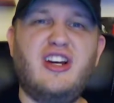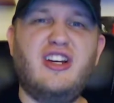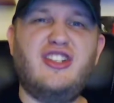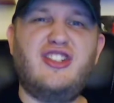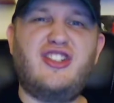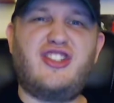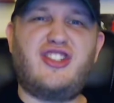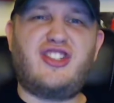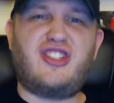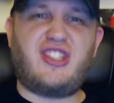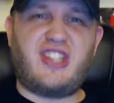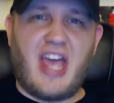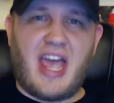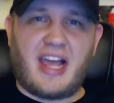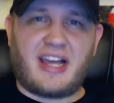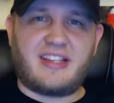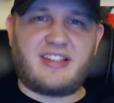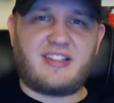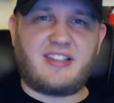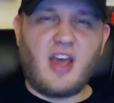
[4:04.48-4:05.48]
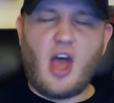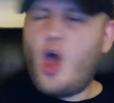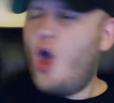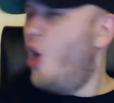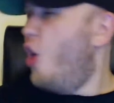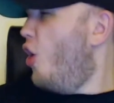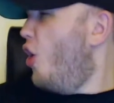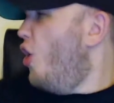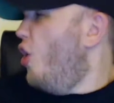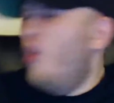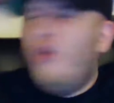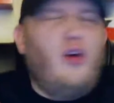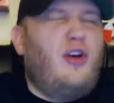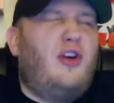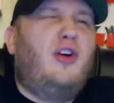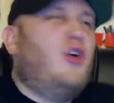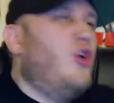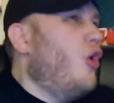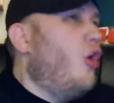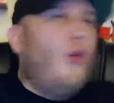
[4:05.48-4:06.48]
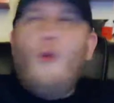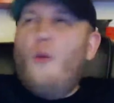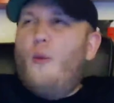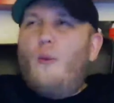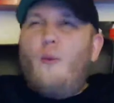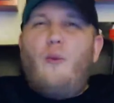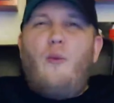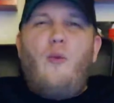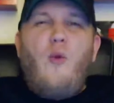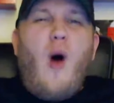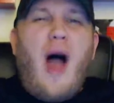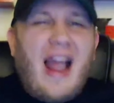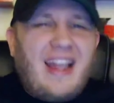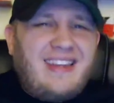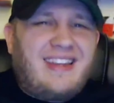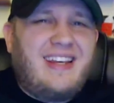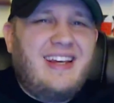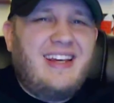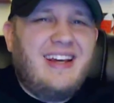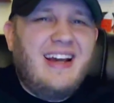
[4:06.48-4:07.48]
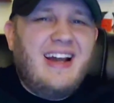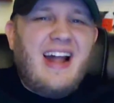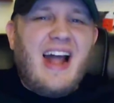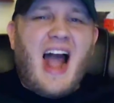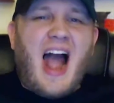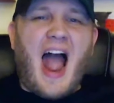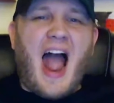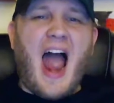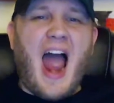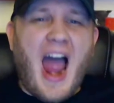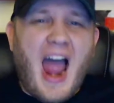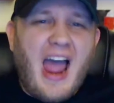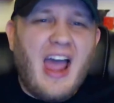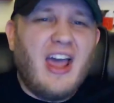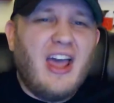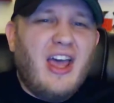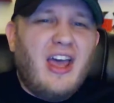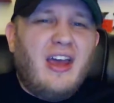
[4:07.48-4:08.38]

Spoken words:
6. What? Ha!